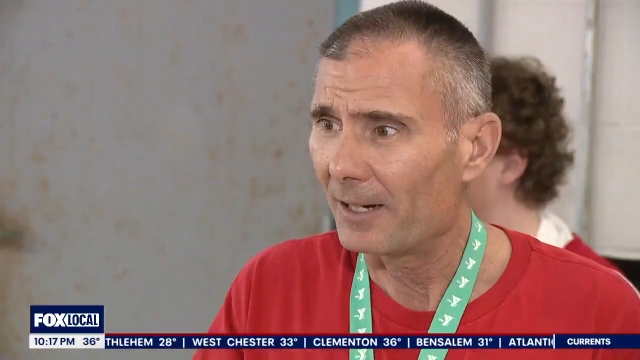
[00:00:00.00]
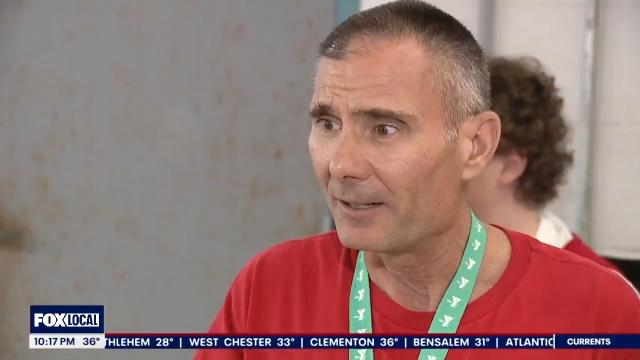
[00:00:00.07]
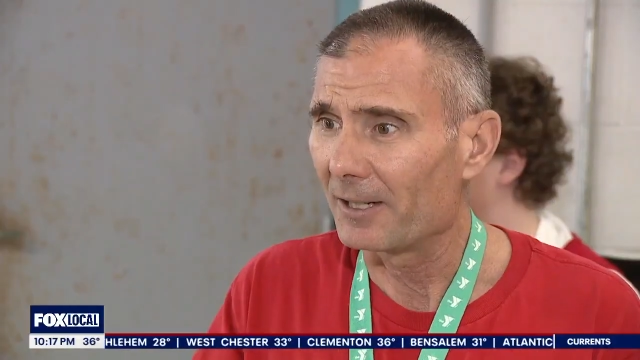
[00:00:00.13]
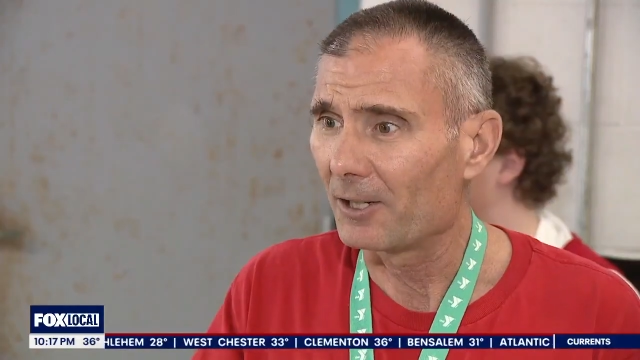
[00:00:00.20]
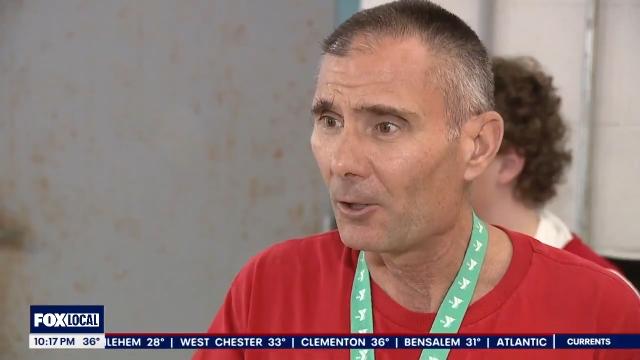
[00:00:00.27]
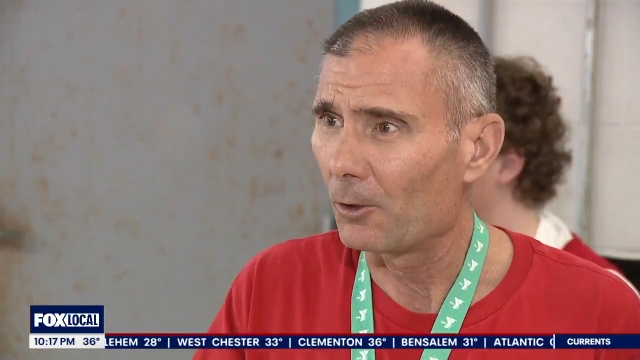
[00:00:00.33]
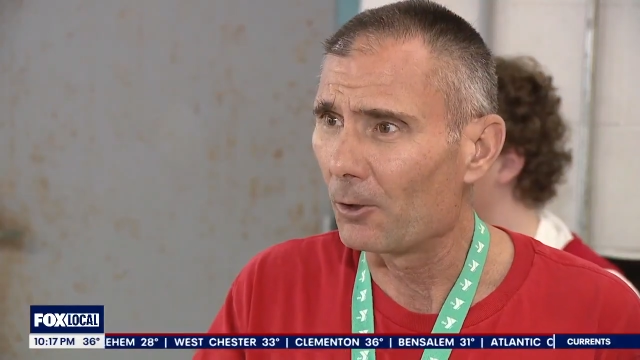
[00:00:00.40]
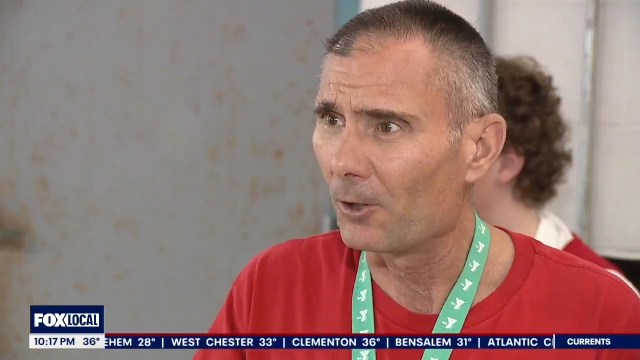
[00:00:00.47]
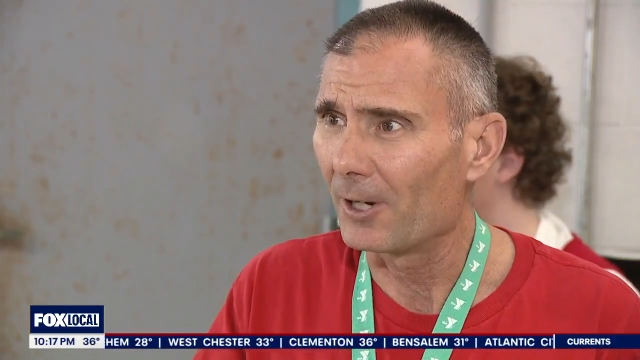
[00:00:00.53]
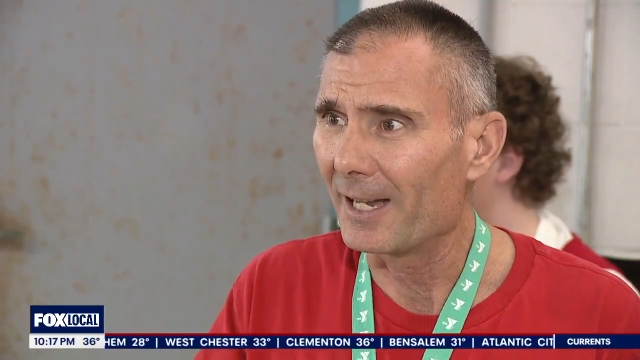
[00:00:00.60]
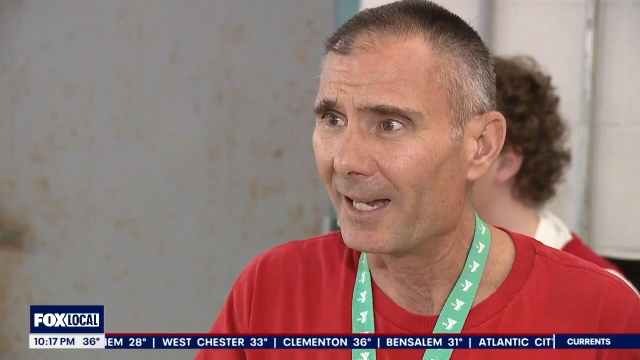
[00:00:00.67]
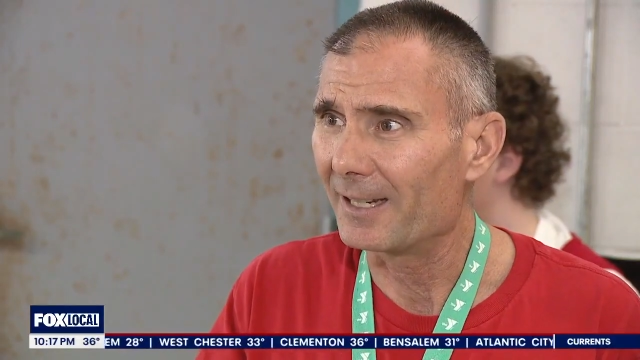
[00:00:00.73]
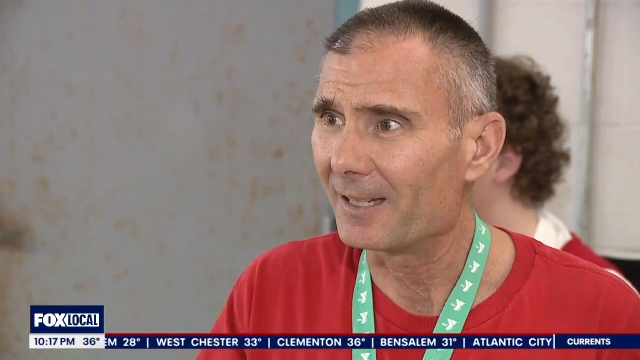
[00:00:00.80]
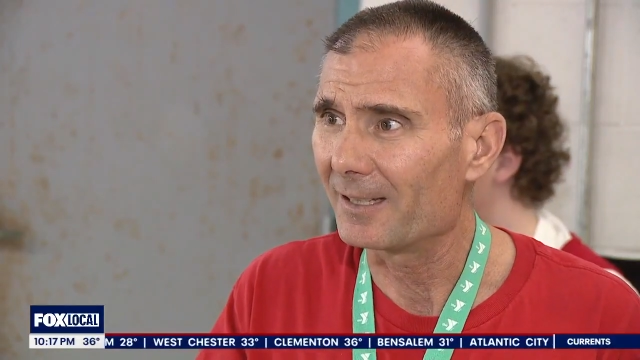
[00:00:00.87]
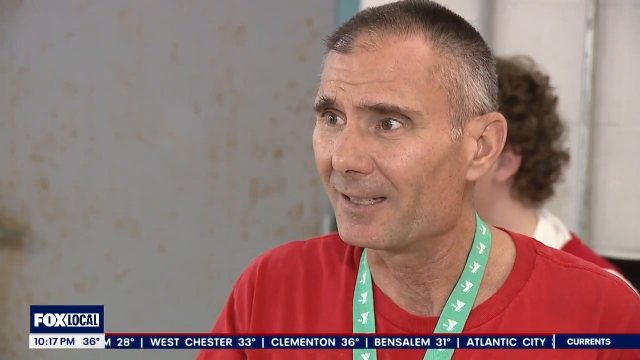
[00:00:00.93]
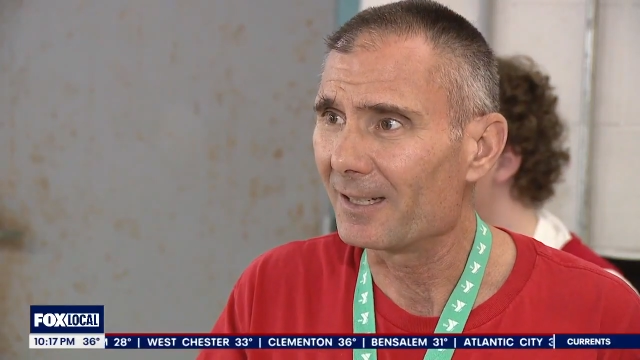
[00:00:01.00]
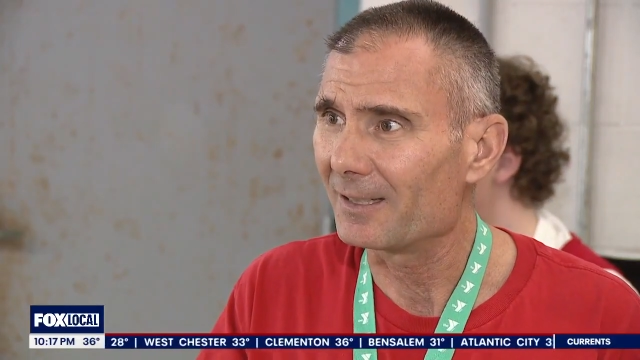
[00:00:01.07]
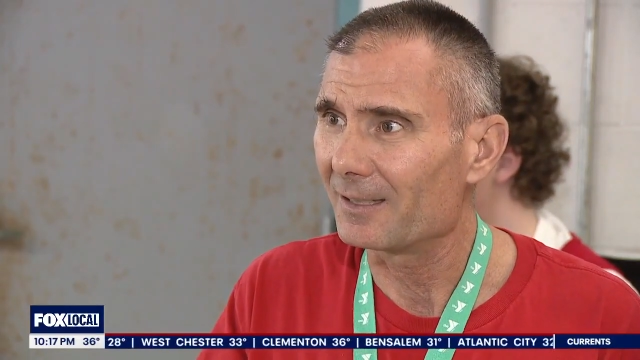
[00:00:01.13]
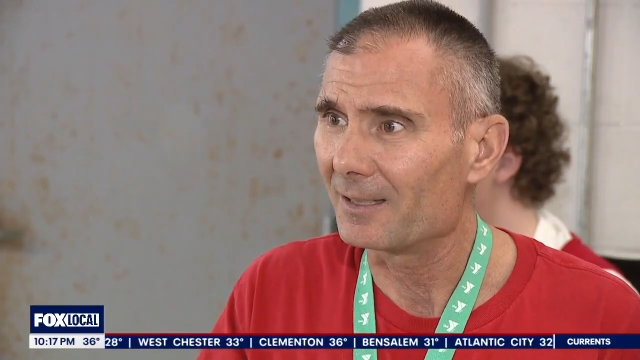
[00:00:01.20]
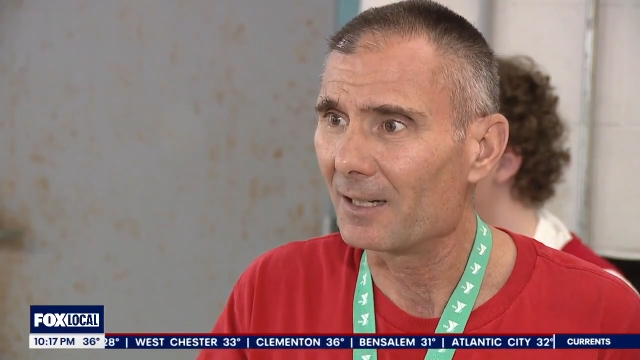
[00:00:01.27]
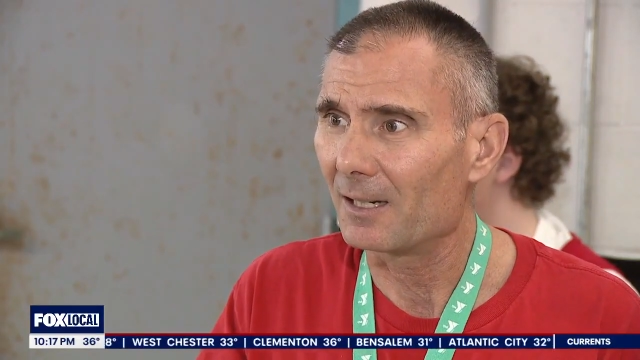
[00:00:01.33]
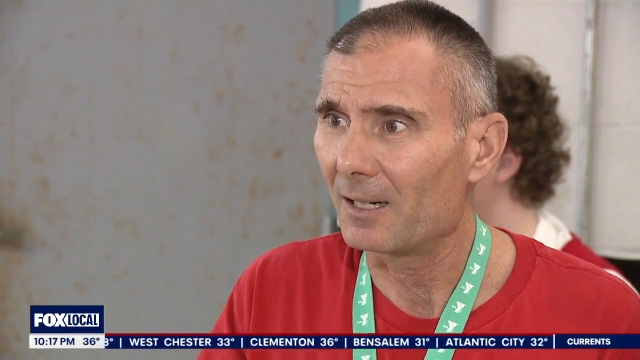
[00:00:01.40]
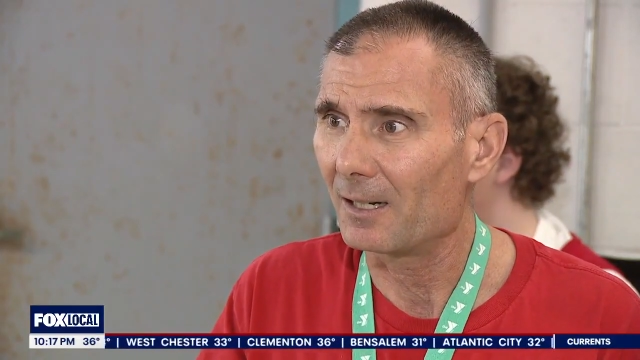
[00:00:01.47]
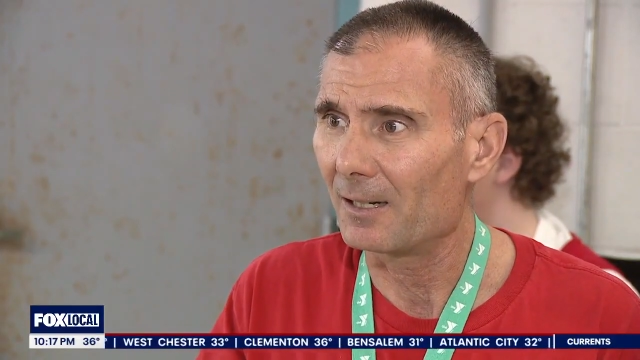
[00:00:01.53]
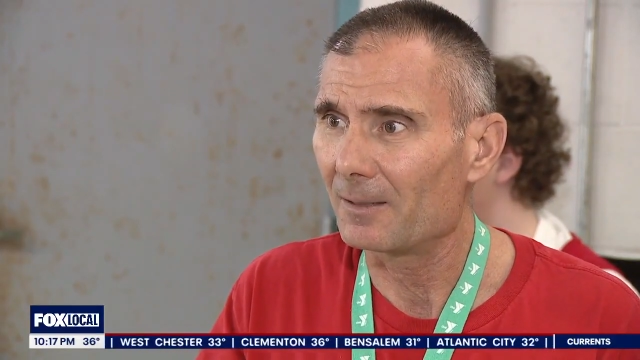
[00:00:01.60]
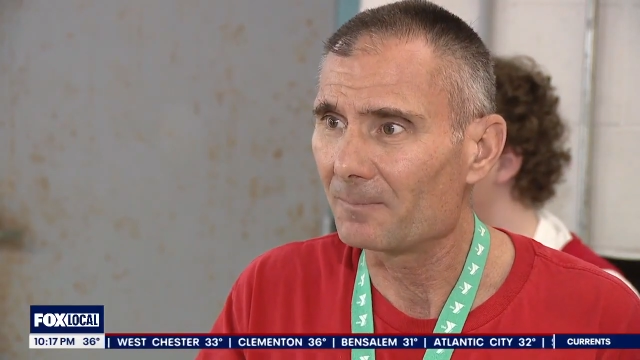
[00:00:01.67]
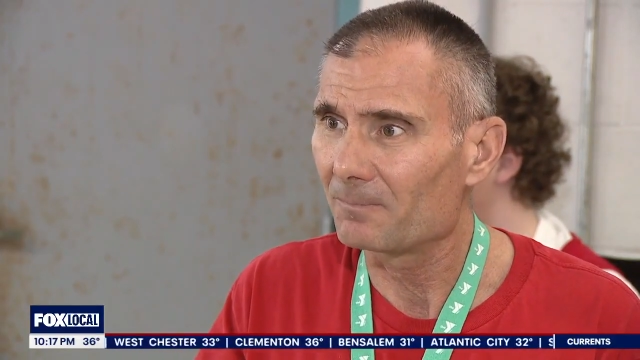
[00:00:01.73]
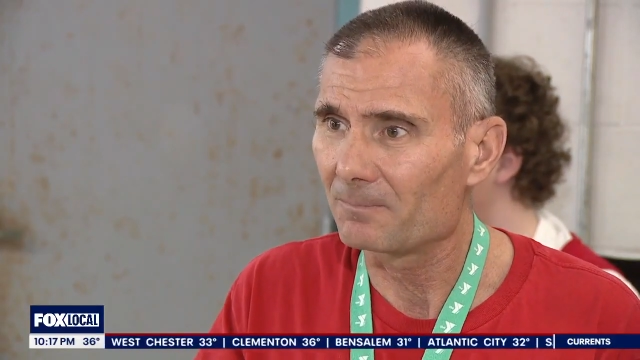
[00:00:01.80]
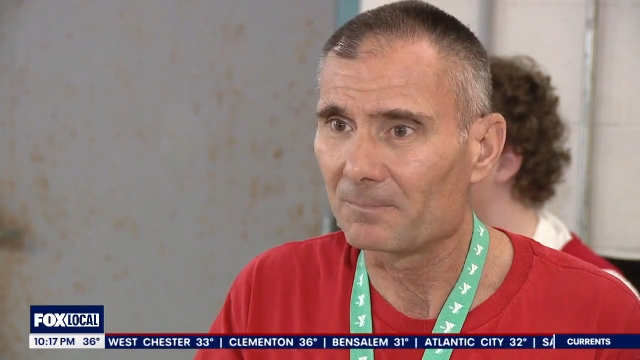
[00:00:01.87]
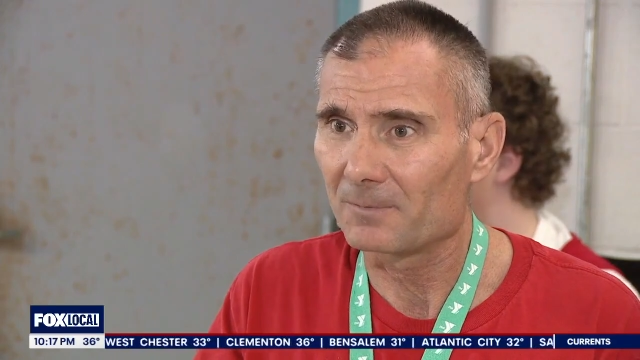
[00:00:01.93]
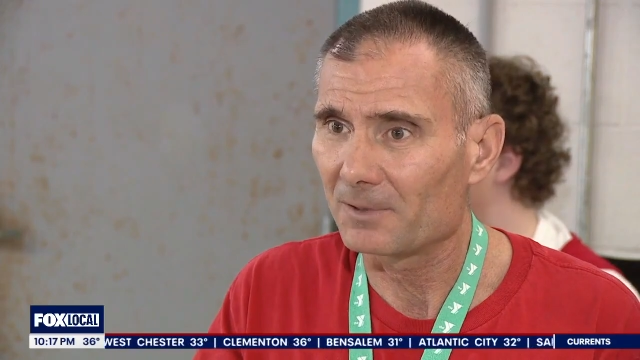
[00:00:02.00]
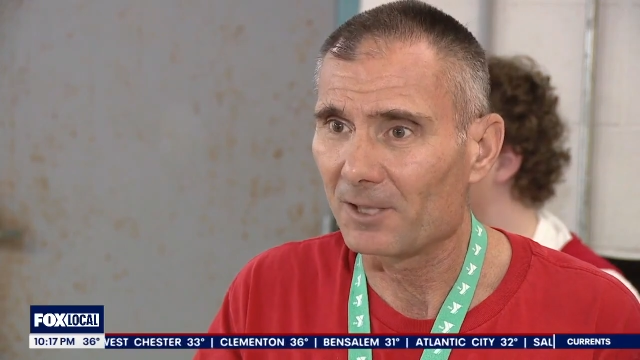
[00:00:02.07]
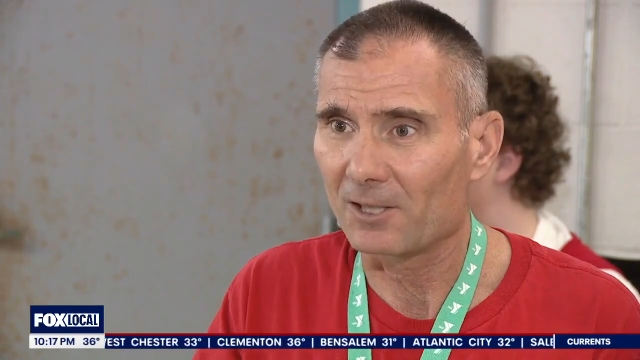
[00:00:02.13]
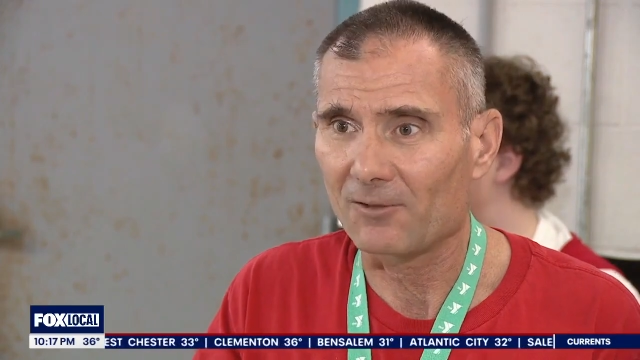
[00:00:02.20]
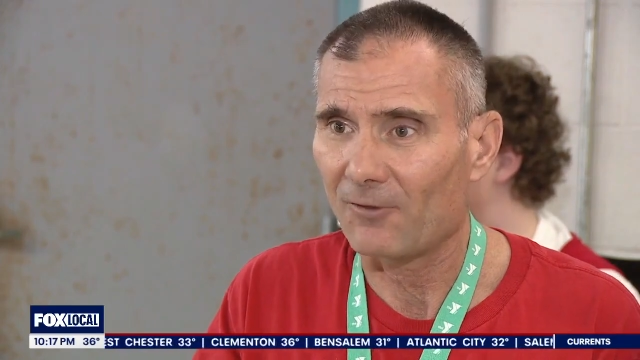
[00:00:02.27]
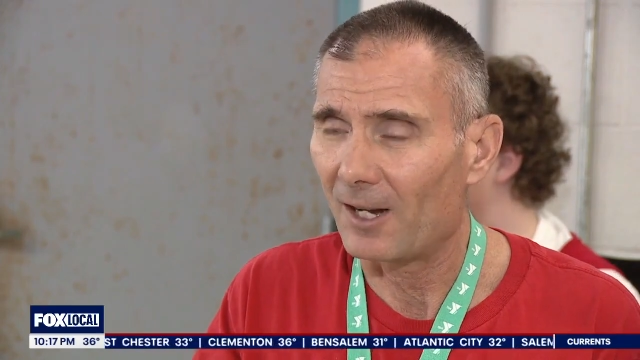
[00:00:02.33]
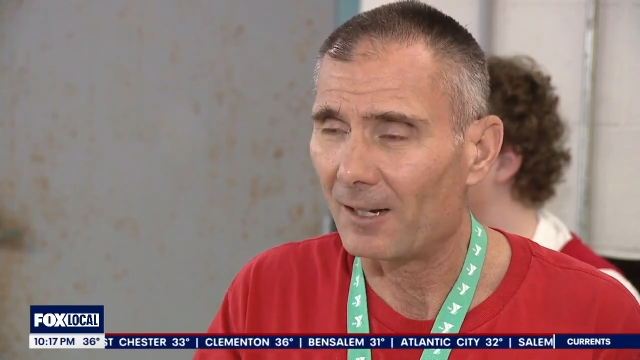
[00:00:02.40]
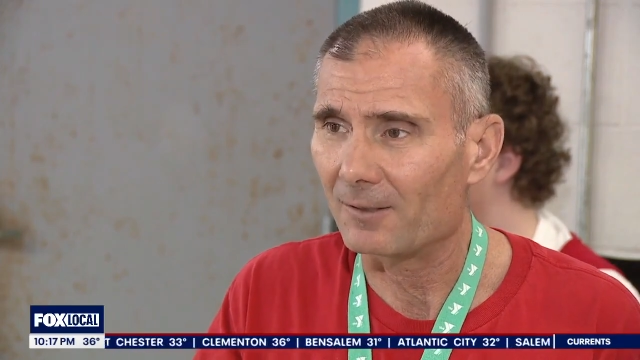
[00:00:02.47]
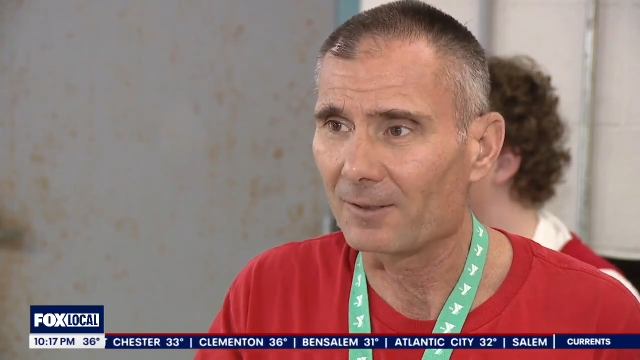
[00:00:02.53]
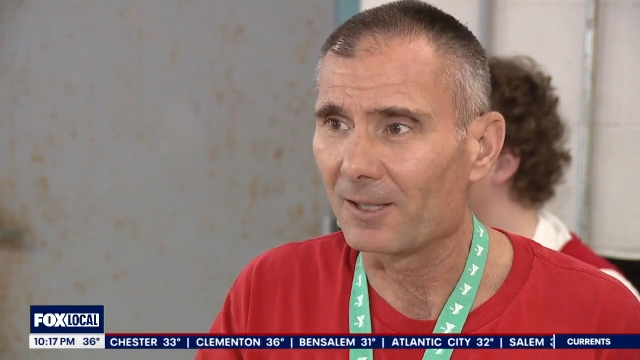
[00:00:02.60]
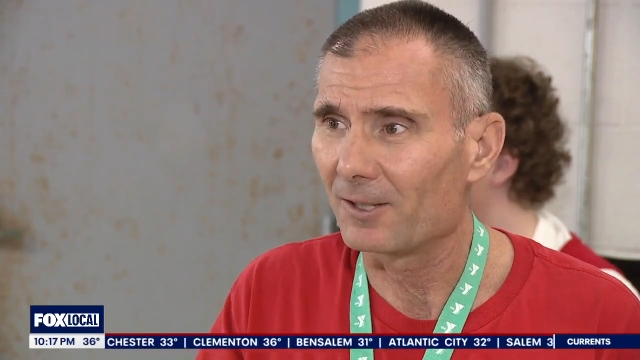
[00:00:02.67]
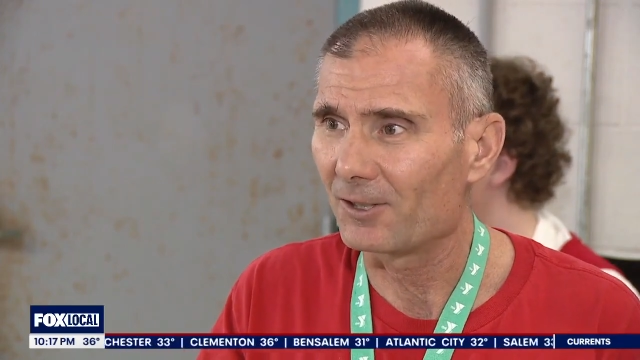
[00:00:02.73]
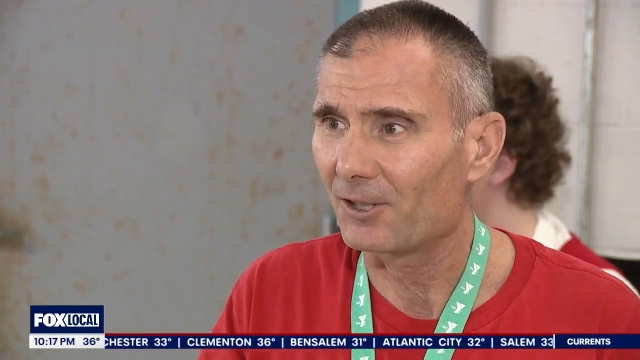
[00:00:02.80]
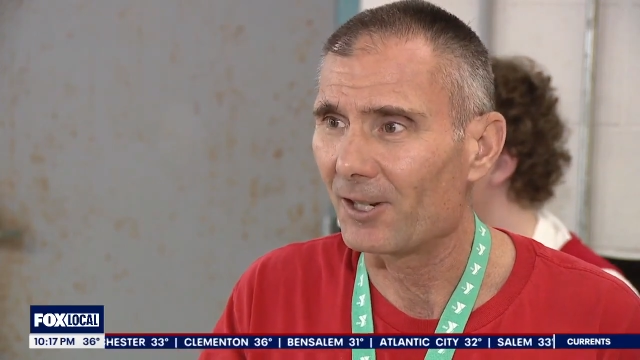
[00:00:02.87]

Very cool-headed and uh, just followed their